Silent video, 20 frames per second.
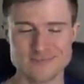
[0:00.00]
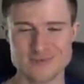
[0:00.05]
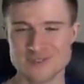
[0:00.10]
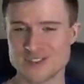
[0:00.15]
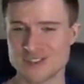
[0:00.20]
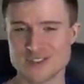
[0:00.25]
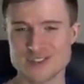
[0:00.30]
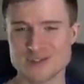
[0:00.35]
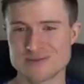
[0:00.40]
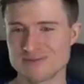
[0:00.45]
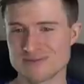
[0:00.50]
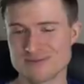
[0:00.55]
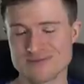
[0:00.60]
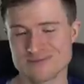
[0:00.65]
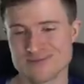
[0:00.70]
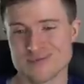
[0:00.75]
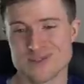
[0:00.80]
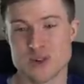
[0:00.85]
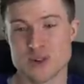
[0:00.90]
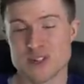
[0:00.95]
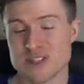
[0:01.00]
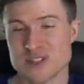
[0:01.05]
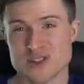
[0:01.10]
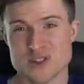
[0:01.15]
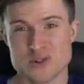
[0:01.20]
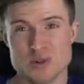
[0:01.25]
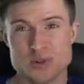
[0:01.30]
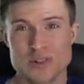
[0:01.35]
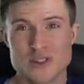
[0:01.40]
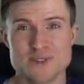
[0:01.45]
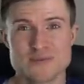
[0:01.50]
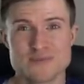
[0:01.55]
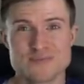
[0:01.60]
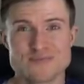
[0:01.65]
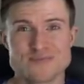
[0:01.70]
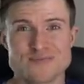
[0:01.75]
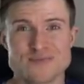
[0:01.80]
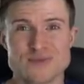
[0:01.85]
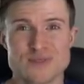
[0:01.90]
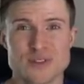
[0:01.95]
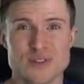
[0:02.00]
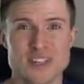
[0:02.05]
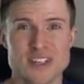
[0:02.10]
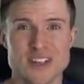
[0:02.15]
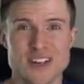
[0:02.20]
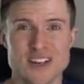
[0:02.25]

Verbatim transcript: Just great story, great